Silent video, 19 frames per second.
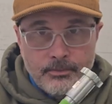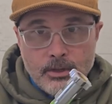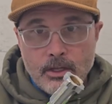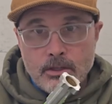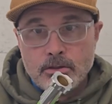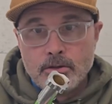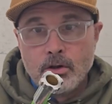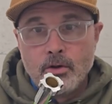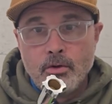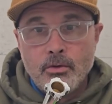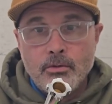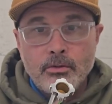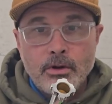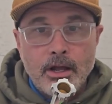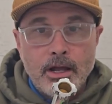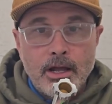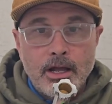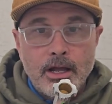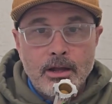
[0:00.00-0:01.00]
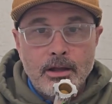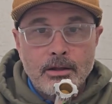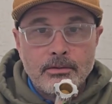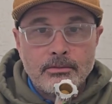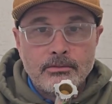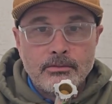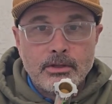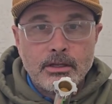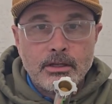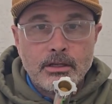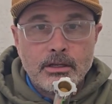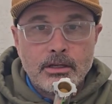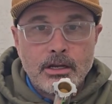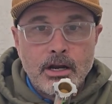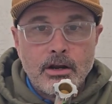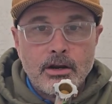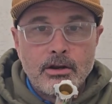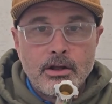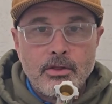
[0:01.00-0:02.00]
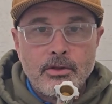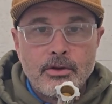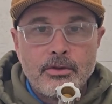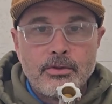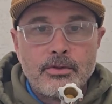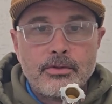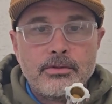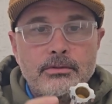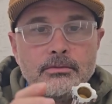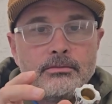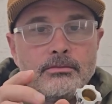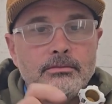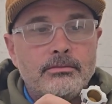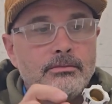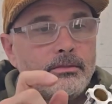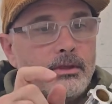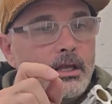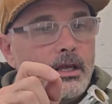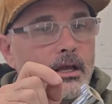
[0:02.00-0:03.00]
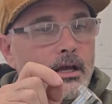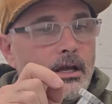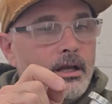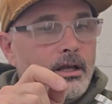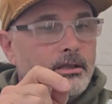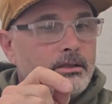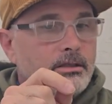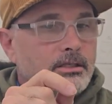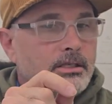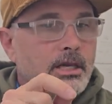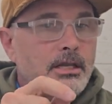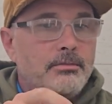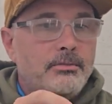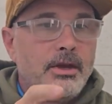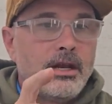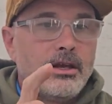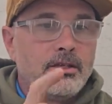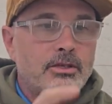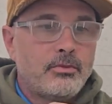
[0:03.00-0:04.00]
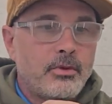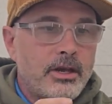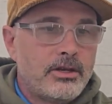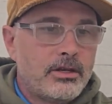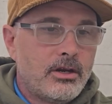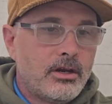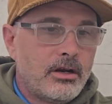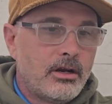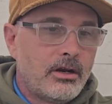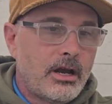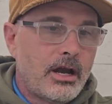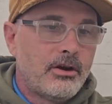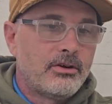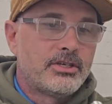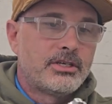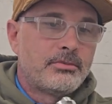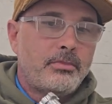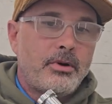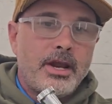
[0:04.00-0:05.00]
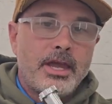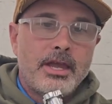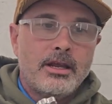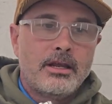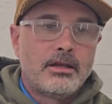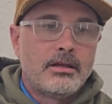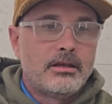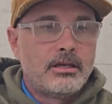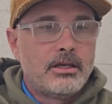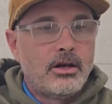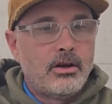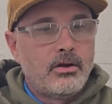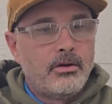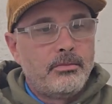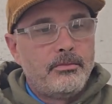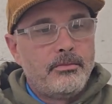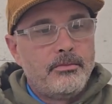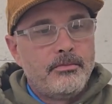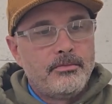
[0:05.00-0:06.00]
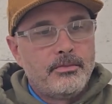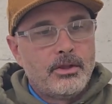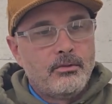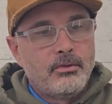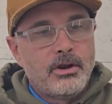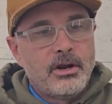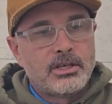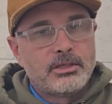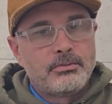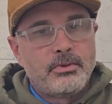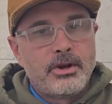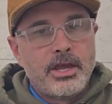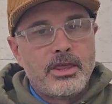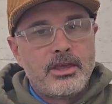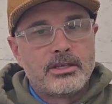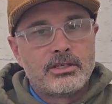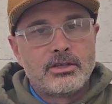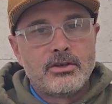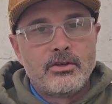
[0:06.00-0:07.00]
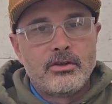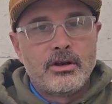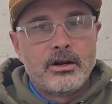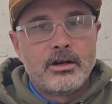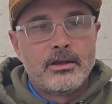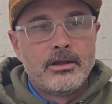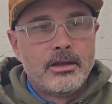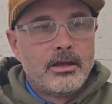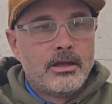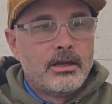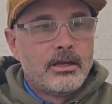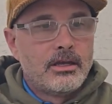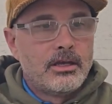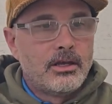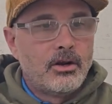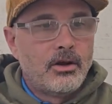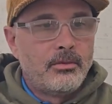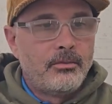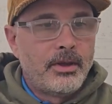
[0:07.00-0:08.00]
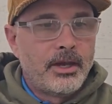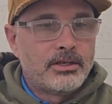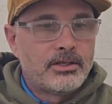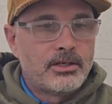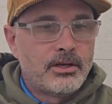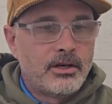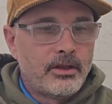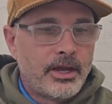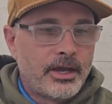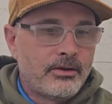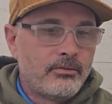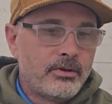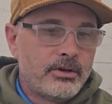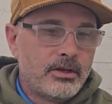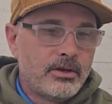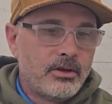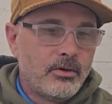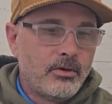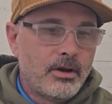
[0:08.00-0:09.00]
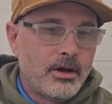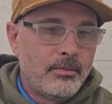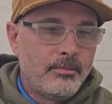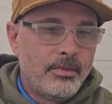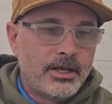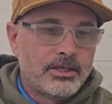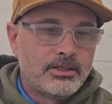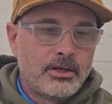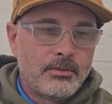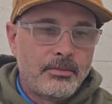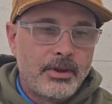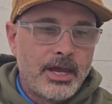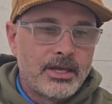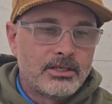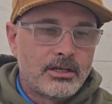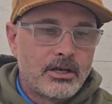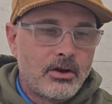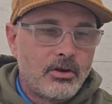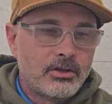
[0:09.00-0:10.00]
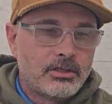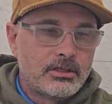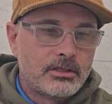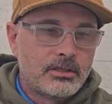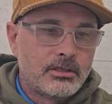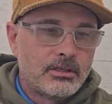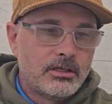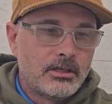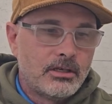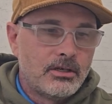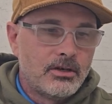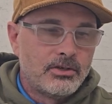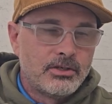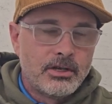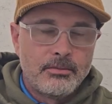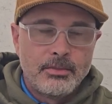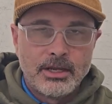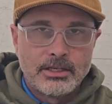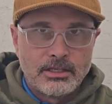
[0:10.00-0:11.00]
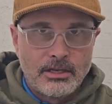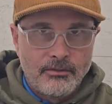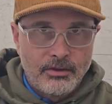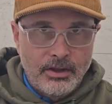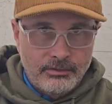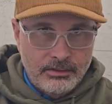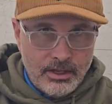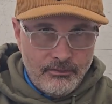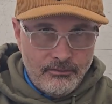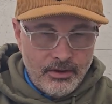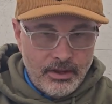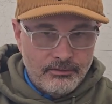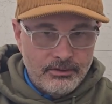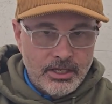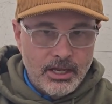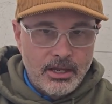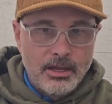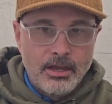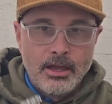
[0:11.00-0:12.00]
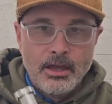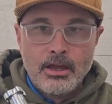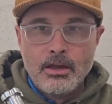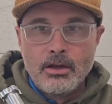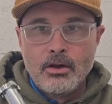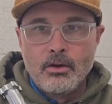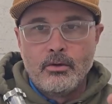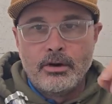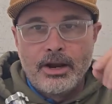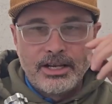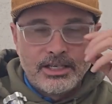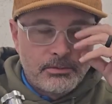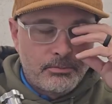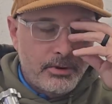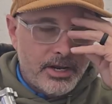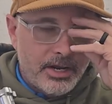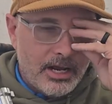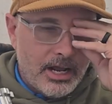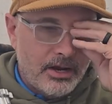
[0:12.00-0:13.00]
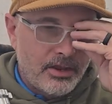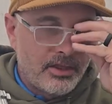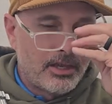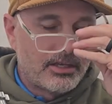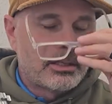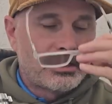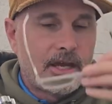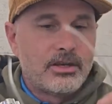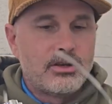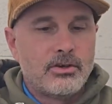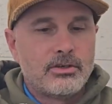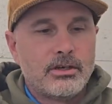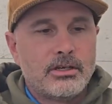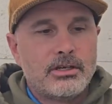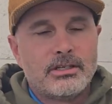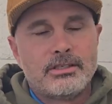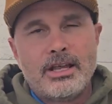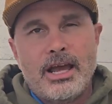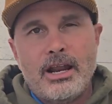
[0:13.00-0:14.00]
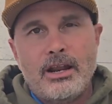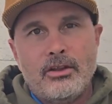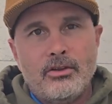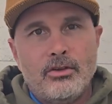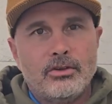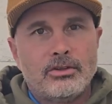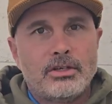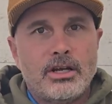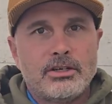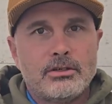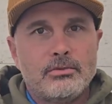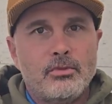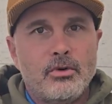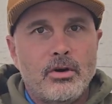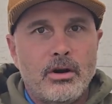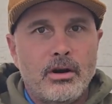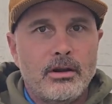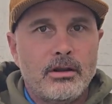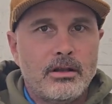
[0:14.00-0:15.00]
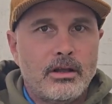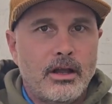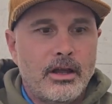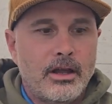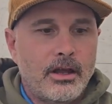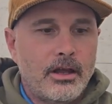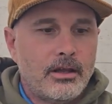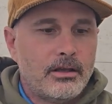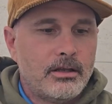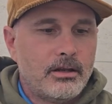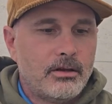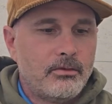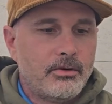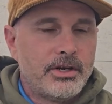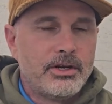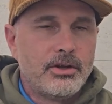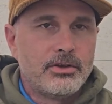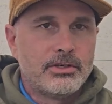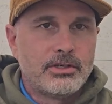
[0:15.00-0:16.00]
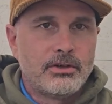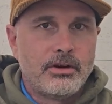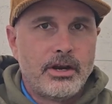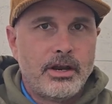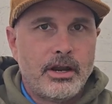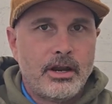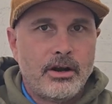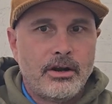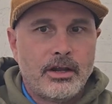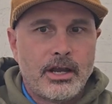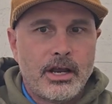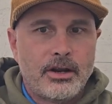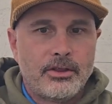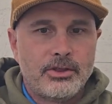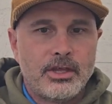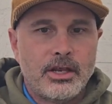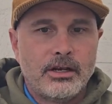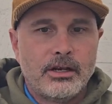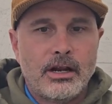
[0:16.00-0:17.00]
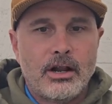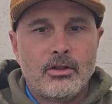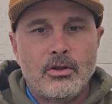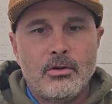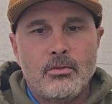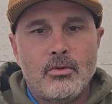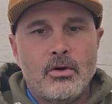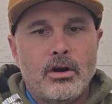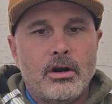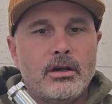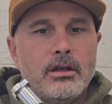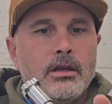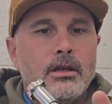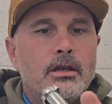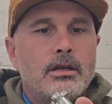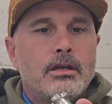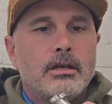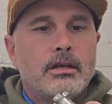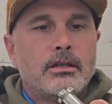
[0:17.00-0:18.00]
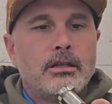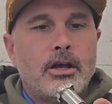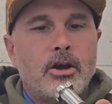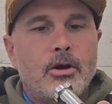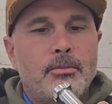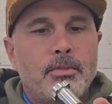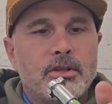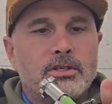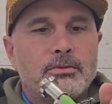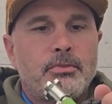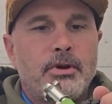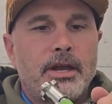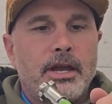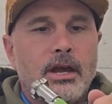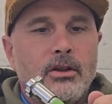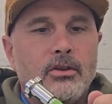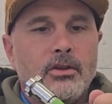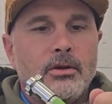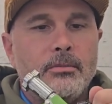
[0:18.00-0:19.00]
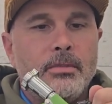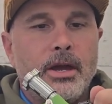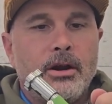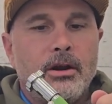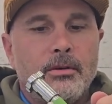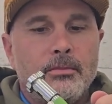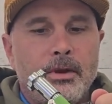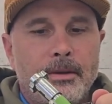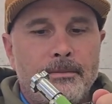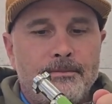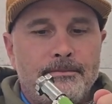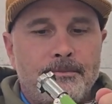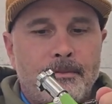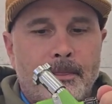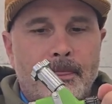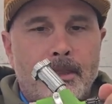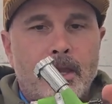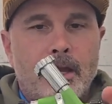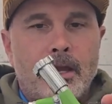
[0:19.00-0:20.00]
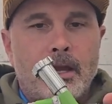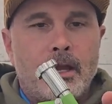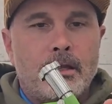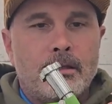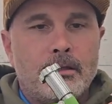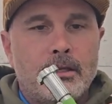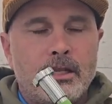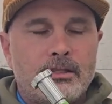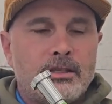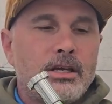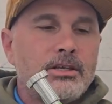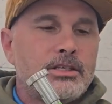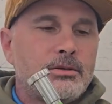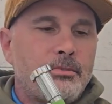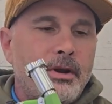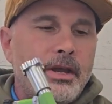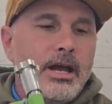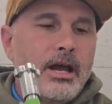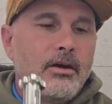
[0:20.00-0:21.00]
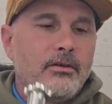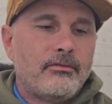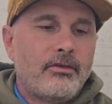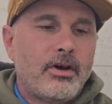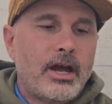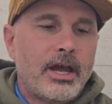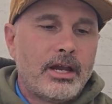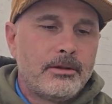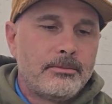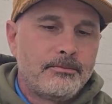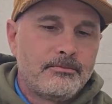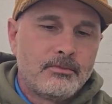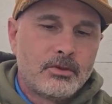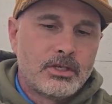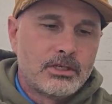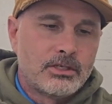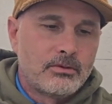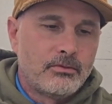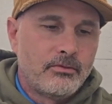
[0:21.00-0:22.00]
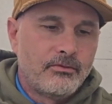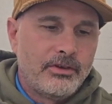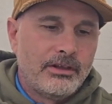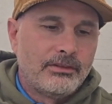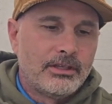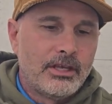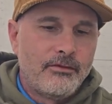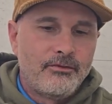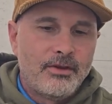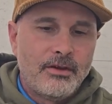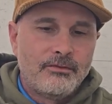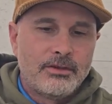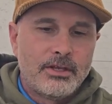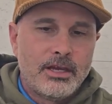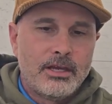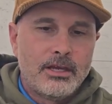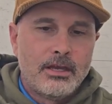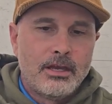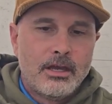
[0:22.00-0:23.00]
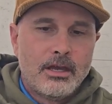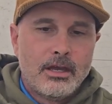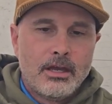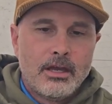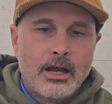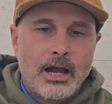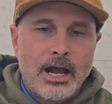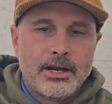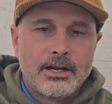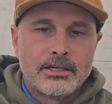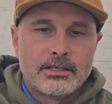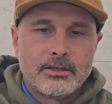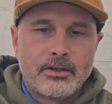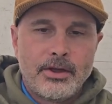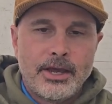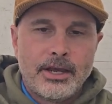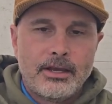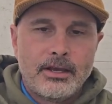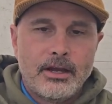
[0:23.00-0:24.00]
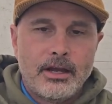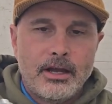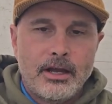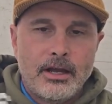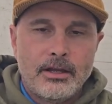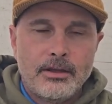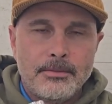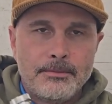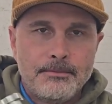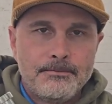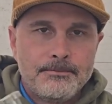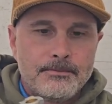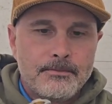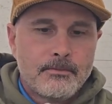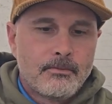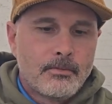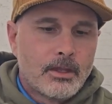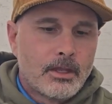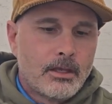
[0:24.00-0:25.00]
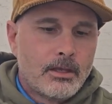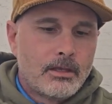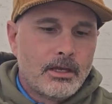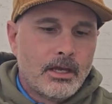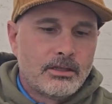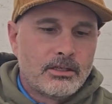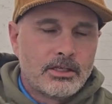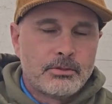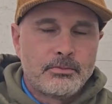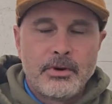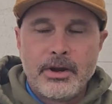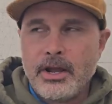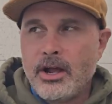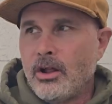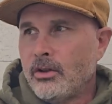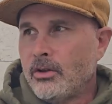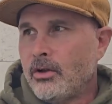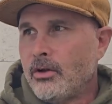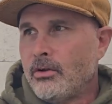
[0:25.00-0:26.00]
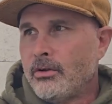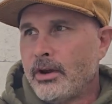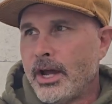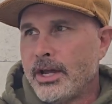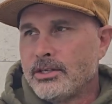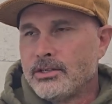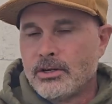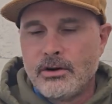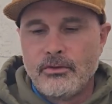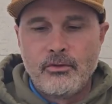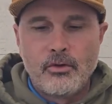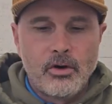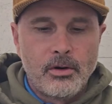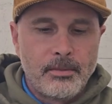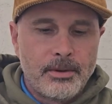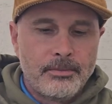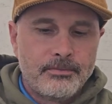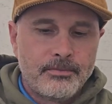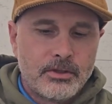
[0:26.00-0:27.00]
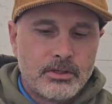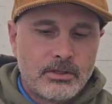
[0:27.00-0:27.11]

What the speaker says: So kind of another tidbit is when you are spraying, we're going to spray this through there, make sure, like when you mix your base coats, usually you mix it 50-50. When I spray it out of this, I usually just add a little touch more reducer in there to kind of thin it out a little more, help it spray out a little better. But it does spray out fine, just 50-50. I just like it to spray out a little nicer for me.